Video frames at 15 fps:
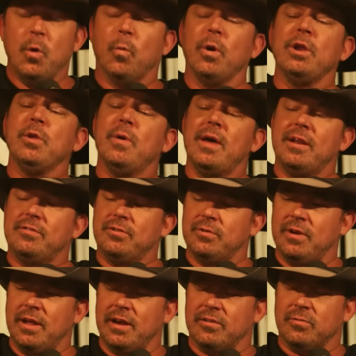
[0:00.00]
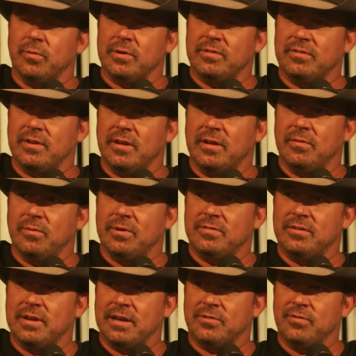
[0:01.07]
Where are you headed to next? What's
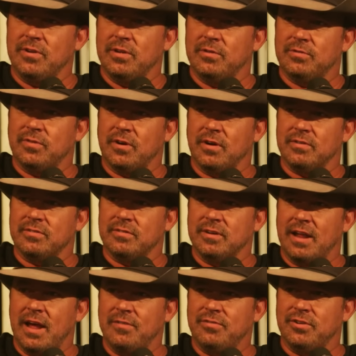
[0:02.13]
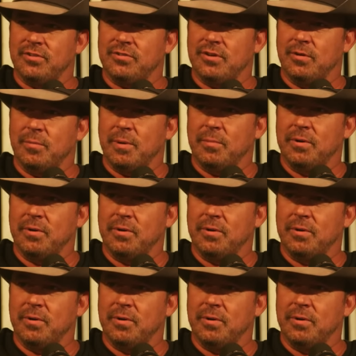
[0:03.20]
next for you as far as live shows? Do you remember?